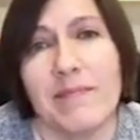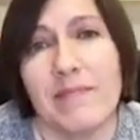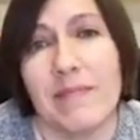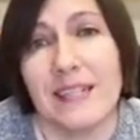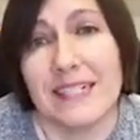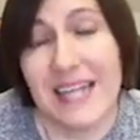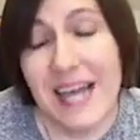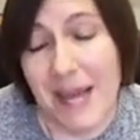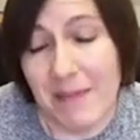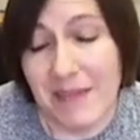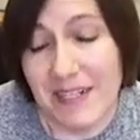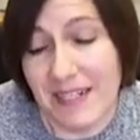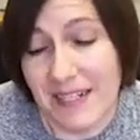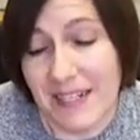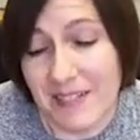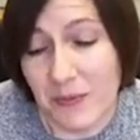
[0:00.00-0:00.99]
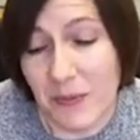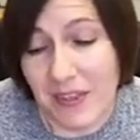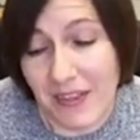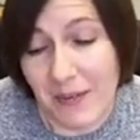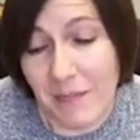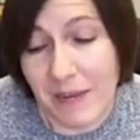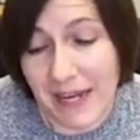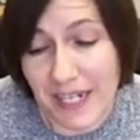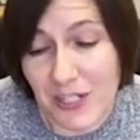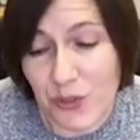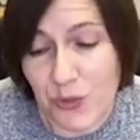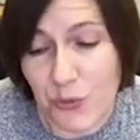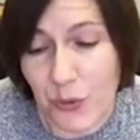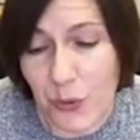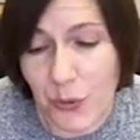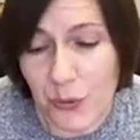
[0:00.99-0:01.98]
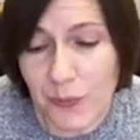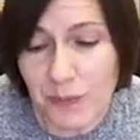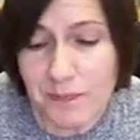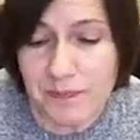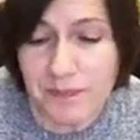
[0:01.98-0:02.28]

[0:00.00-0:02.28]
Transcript: the time that is within my control.